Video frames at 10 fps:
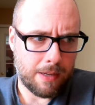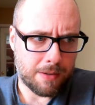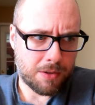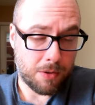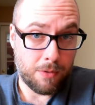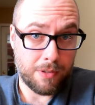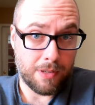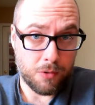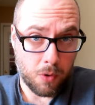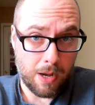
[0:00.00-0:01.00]
as soon as
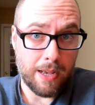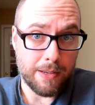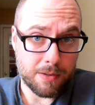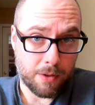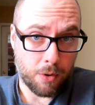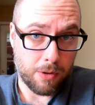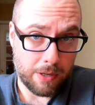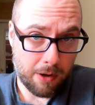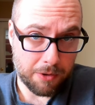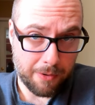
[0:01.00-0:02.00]
it dries
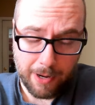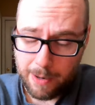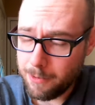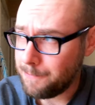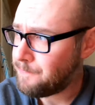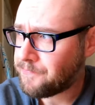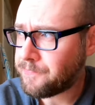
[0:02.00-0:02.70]
thoroughly on your paper.